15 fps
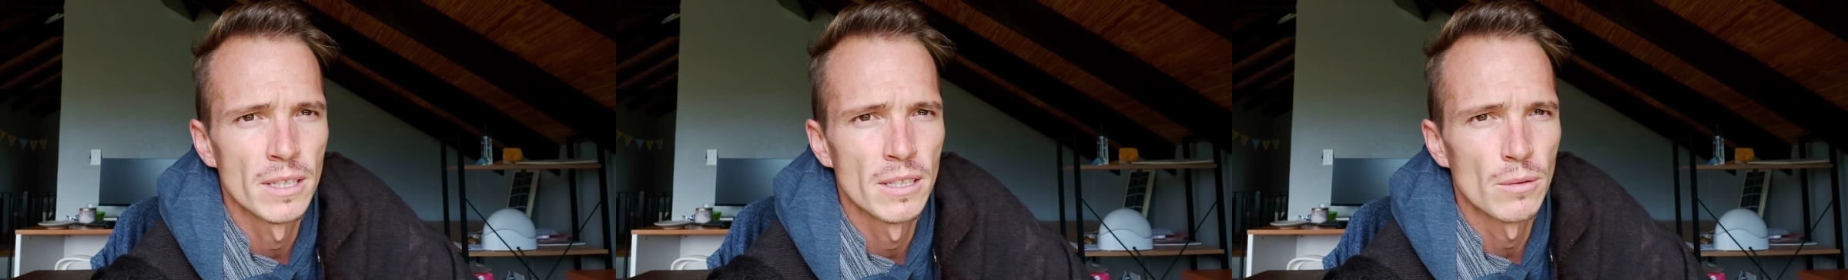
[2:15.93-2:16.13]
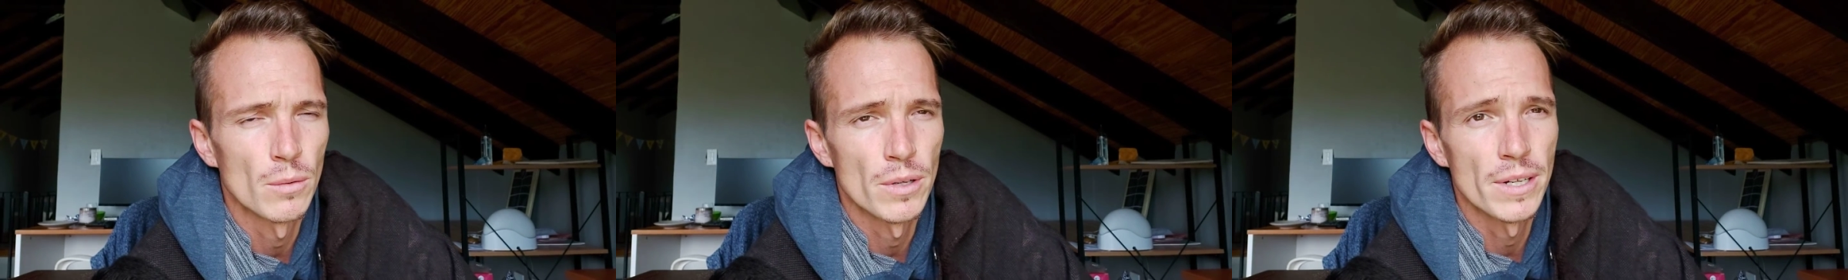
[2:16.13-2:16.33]

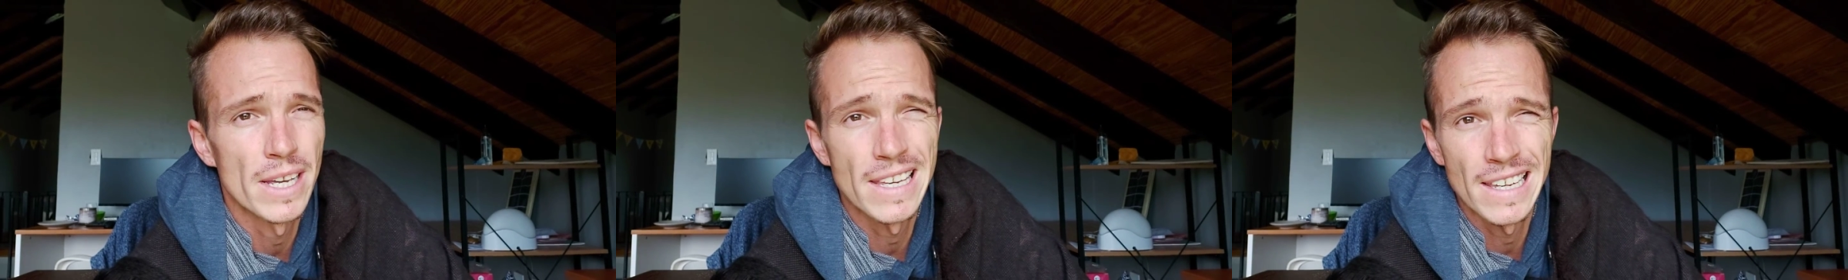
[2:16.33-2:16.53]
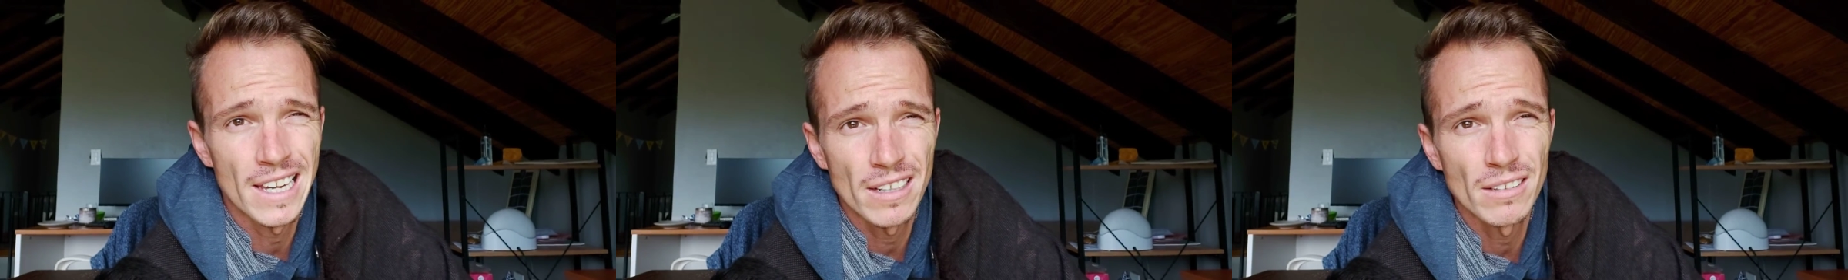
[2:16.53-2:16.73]
where they
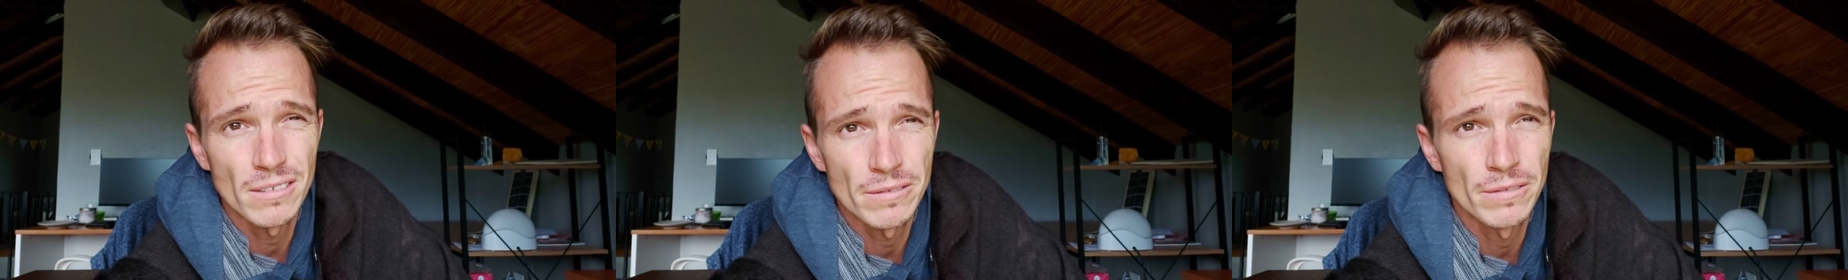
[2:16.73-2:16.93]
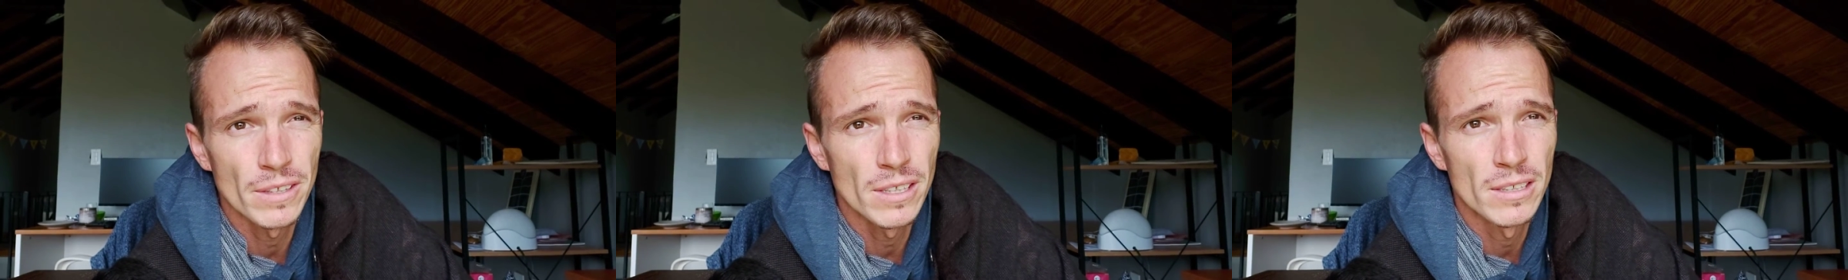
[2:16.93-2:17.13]
cannot
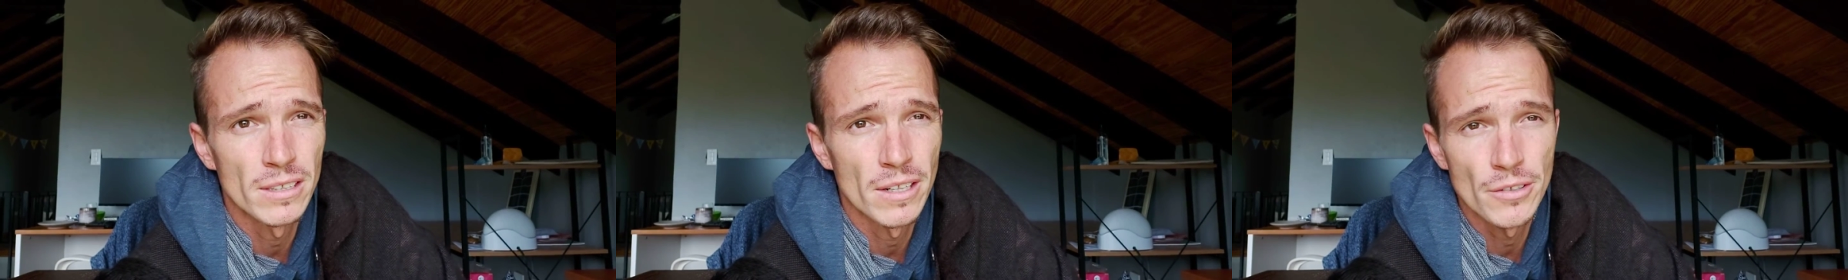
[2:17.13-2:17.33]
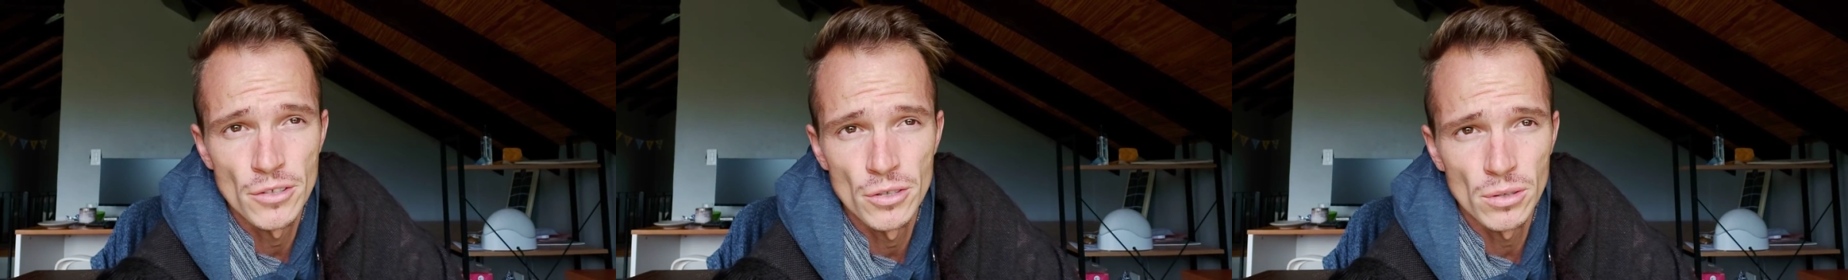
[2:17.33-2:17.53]
feed
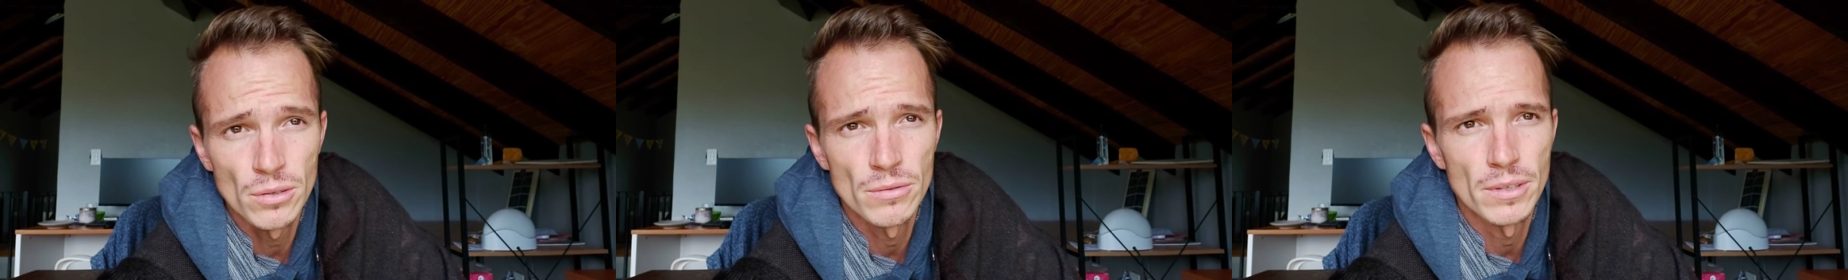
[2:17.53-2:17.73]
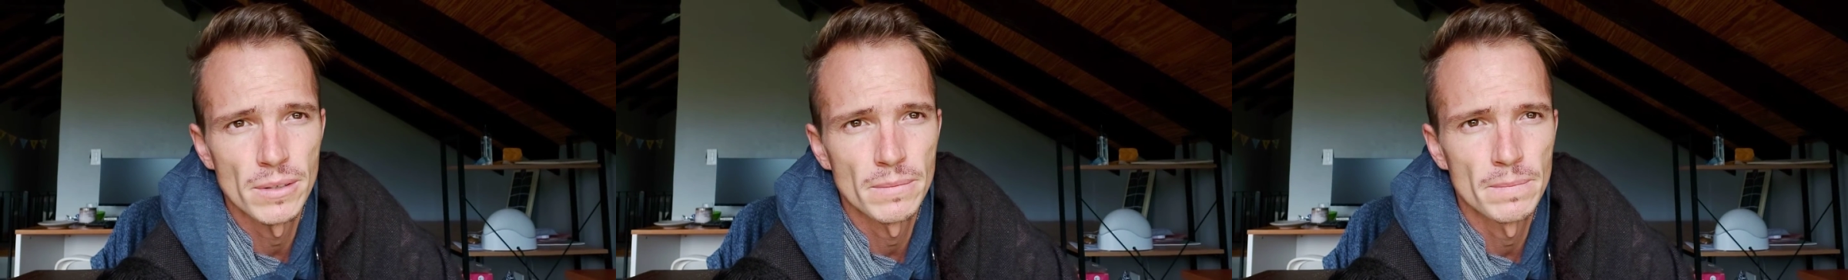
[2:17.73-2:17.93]
their
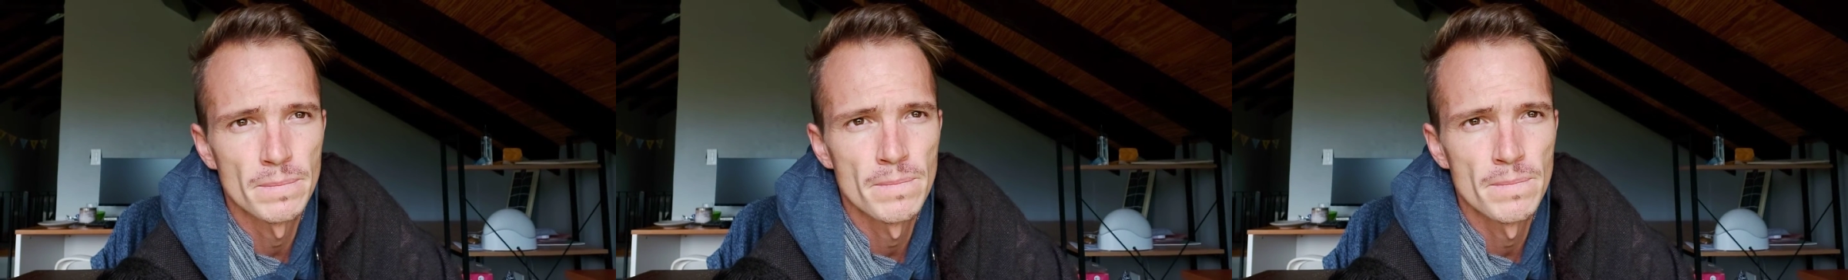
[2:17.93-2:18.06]
children.